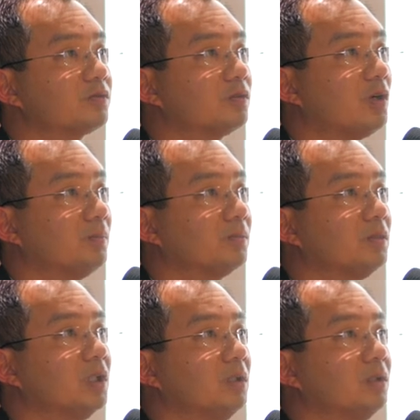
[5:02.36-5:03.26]
from
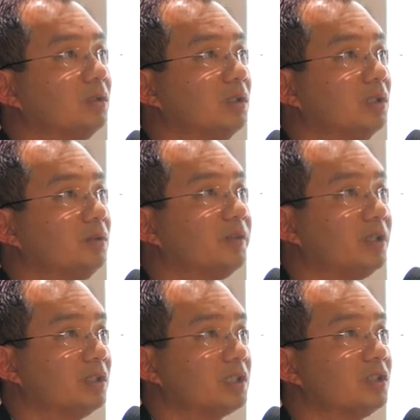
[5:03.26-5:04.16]
the
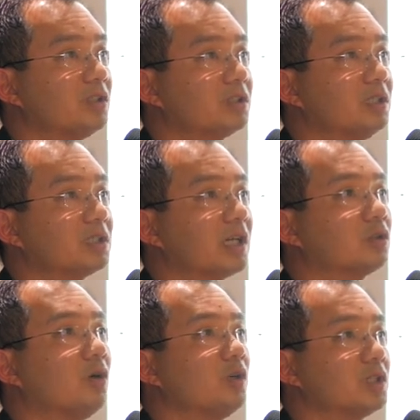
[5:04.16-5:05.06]
various agencies has
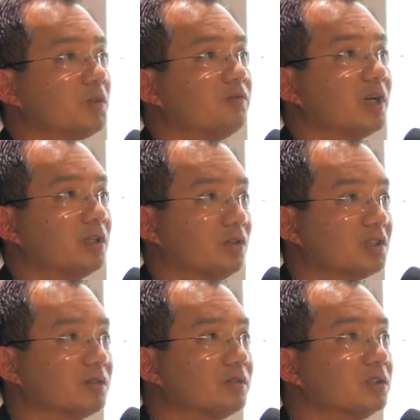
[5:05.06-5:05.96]
always been very
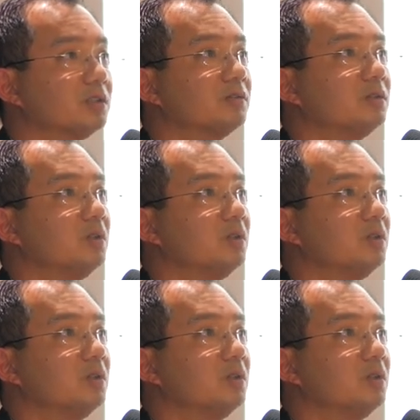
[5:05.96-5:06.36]
conservative.